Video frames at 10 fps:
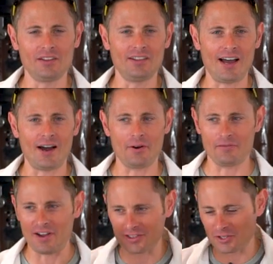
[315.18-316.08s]
loud. In
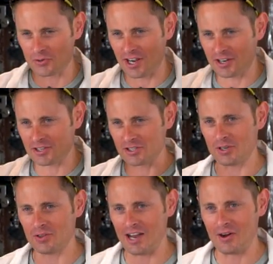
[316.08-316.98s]
fact, this reaction is
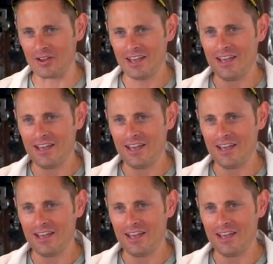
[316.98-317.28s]
so loud,